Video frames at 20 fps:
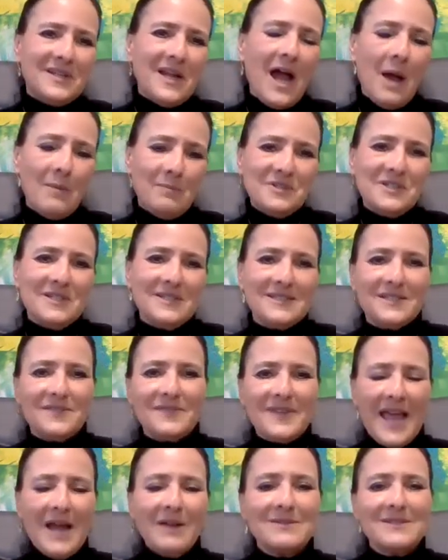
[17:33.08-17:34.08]
options of
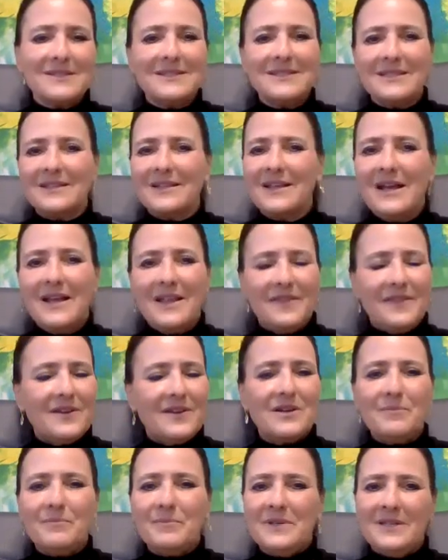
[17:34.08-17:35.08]
counseling,
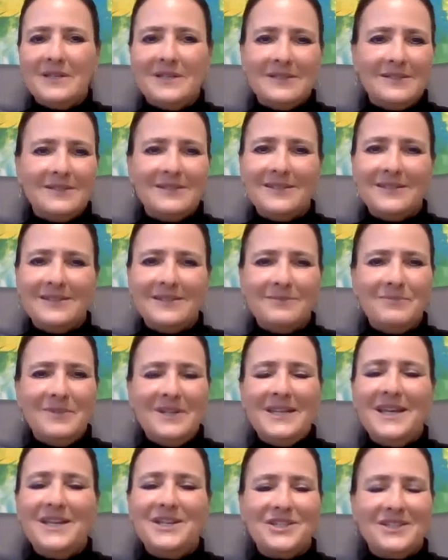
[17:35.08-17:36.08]
therapy, and
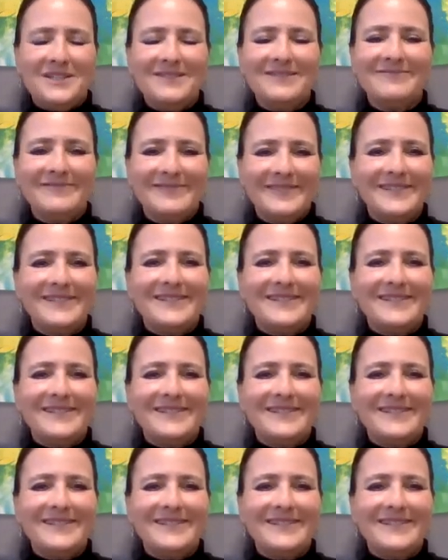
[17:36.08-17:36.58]
mediation.